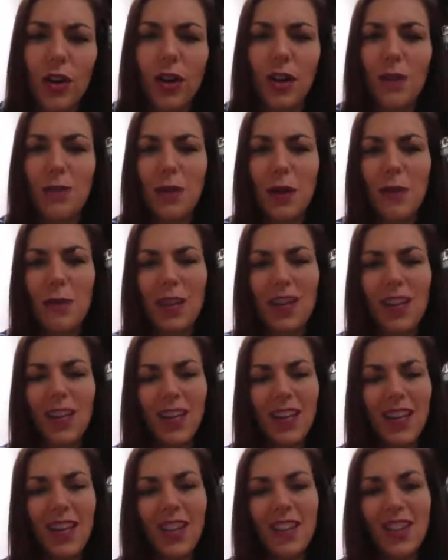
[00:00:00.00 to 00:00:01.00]
Maybe
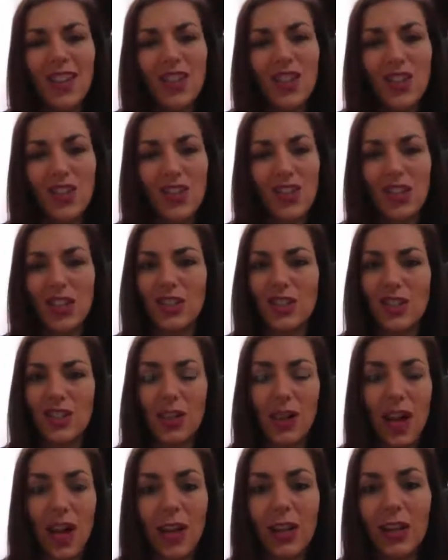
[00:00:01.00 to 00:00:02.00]
they're just not as
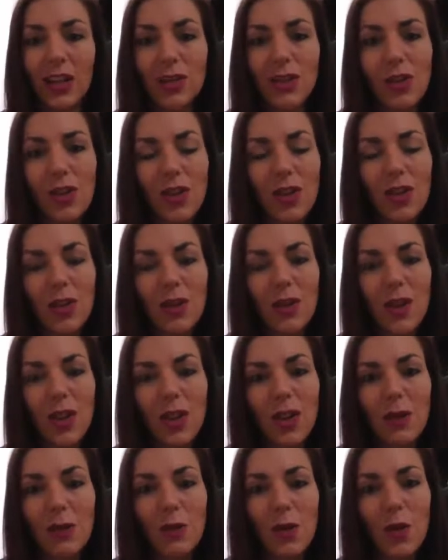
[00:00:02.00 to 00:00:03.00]
attractive to you
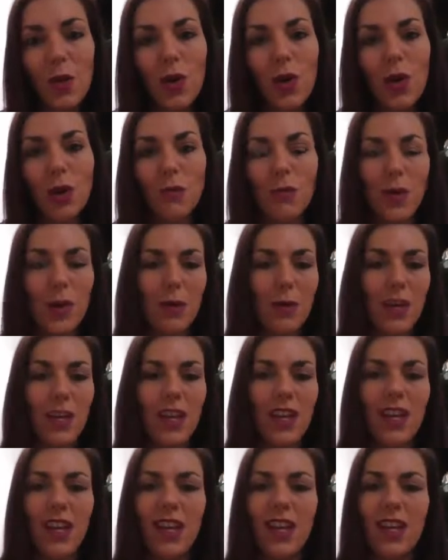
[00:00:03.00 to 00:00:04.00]
anymore. Maybe
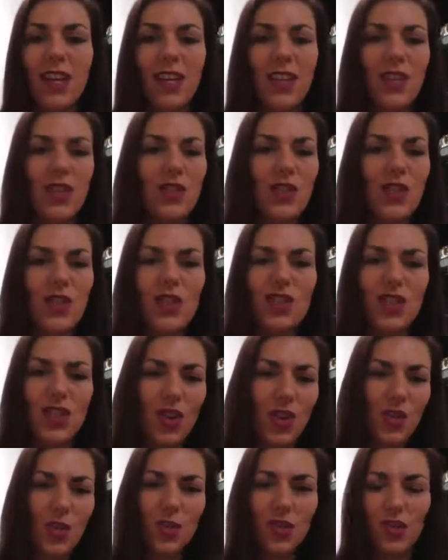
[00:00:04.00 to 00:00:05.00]
you just
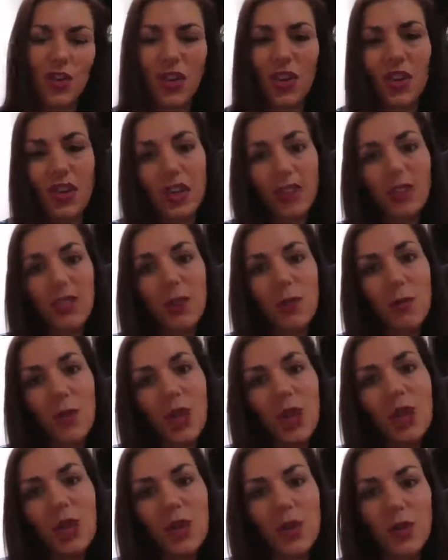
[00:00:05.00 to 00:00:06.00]
don't feel that same way
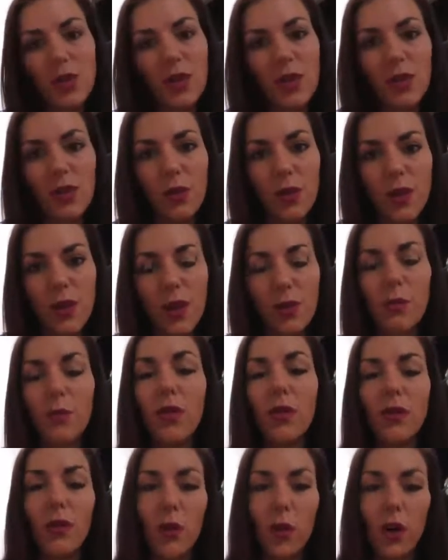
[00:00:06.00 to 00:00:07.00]
that you did with them
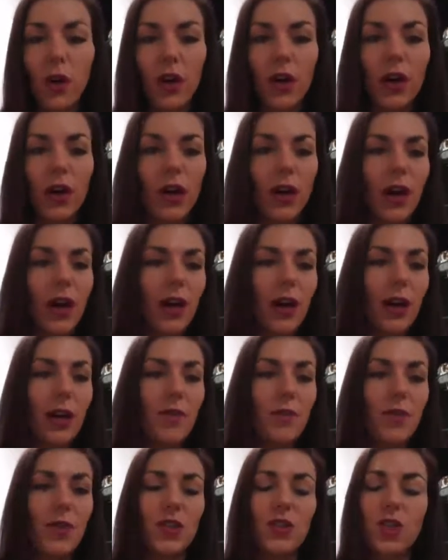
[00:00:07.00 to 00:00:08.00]
before. Um,
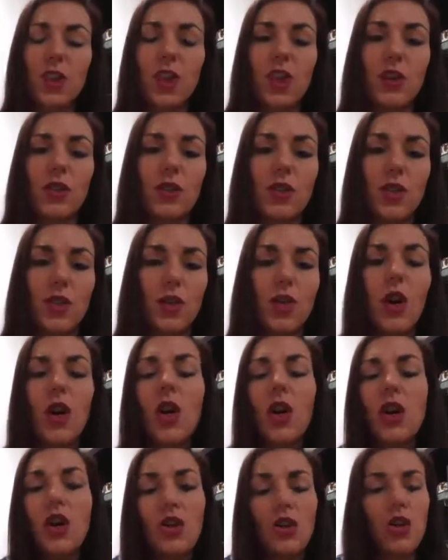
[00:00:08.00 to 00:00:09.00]
this can also
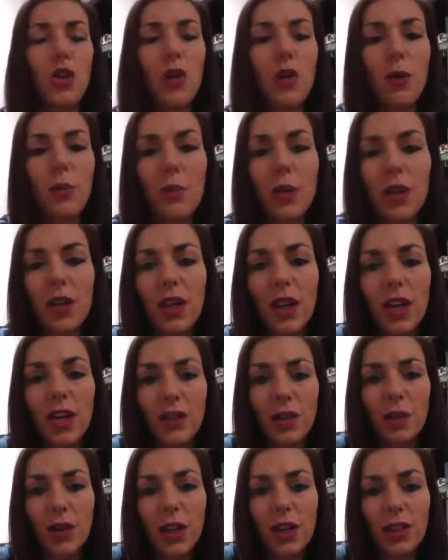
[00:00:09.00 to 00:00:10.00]
show up in, as
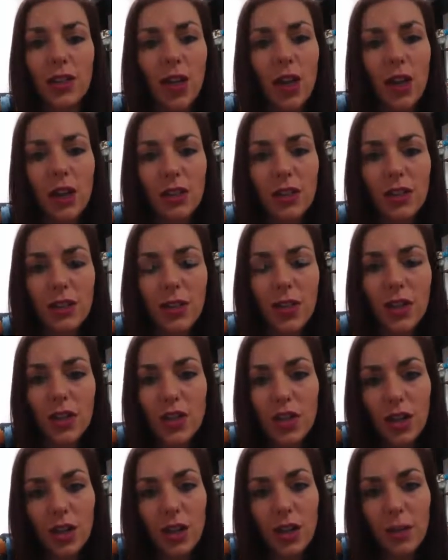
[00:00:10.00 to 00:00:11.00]
erectile dysfunction
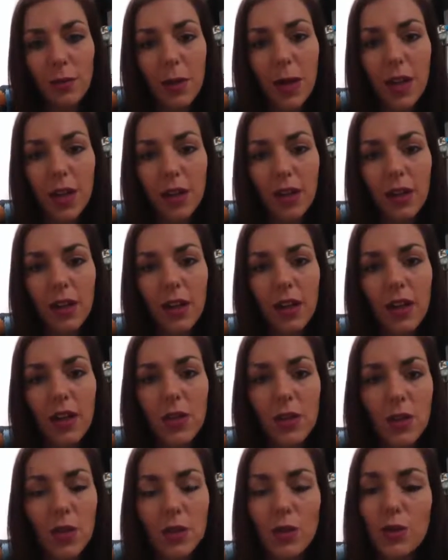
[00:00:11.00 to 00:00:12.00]
in men.
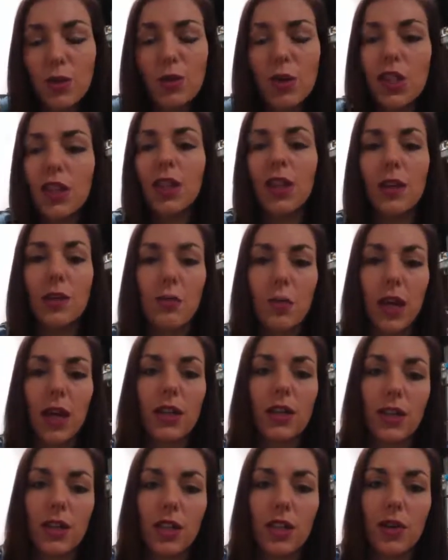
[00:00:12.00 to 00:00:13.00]
So it's really
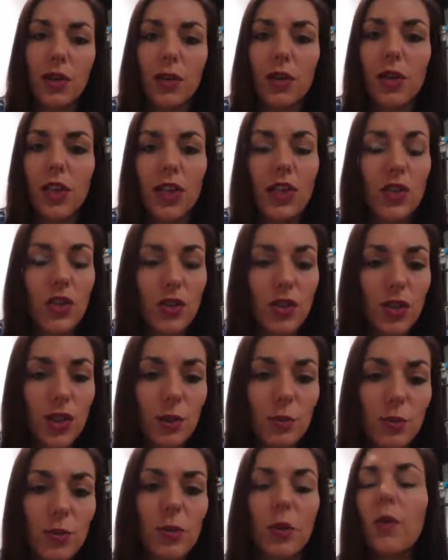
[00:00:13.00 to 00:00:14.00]
impacting your
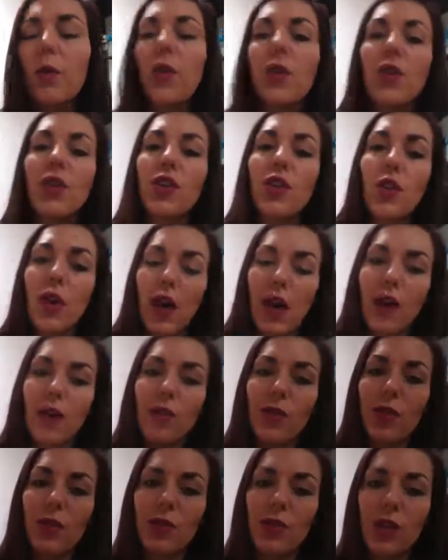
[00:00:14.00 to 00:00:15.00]
relationships. Whether you have
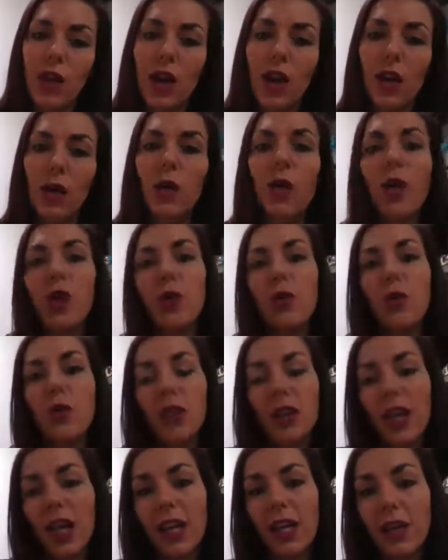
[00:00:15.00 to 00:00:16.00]
those now or you would
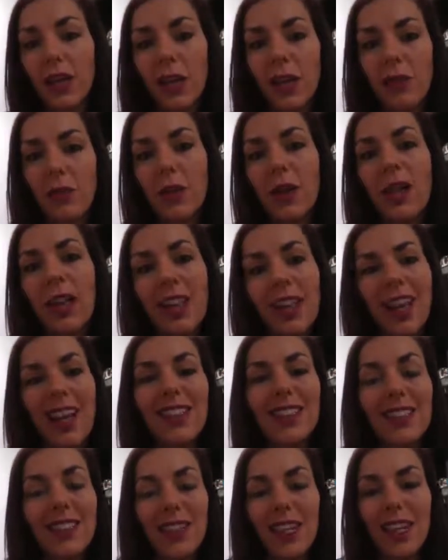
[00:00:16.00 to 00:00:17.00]
like them, it's
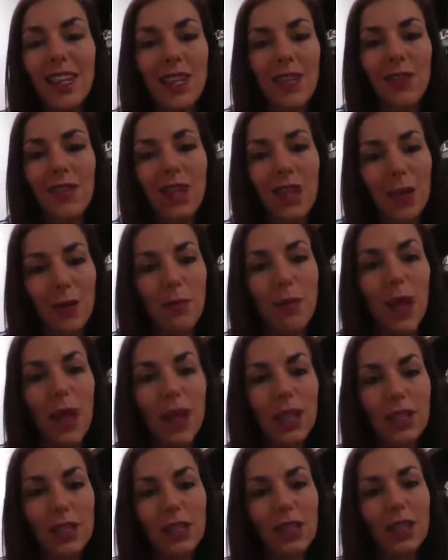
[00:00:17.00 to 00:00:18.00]
negatively
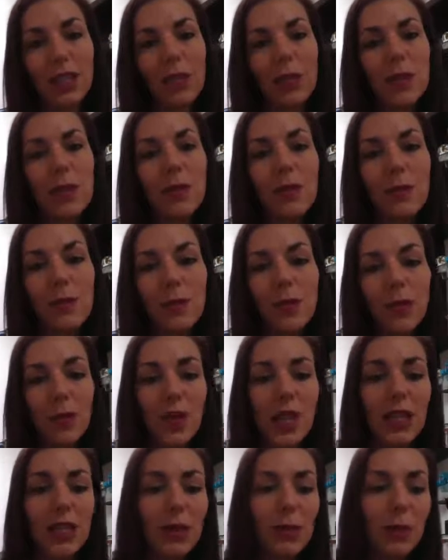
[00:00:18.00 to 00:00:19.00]
impacting those. So
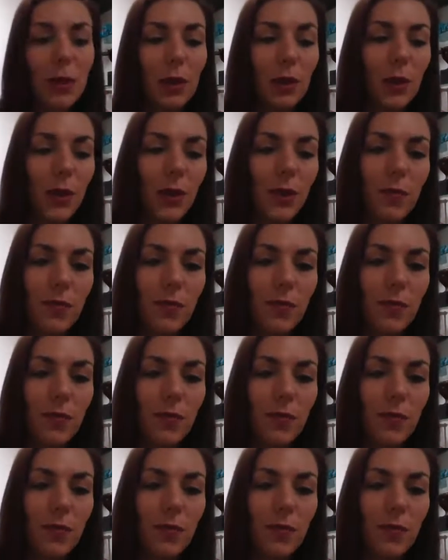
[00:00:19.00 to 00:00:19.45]
that's a big one.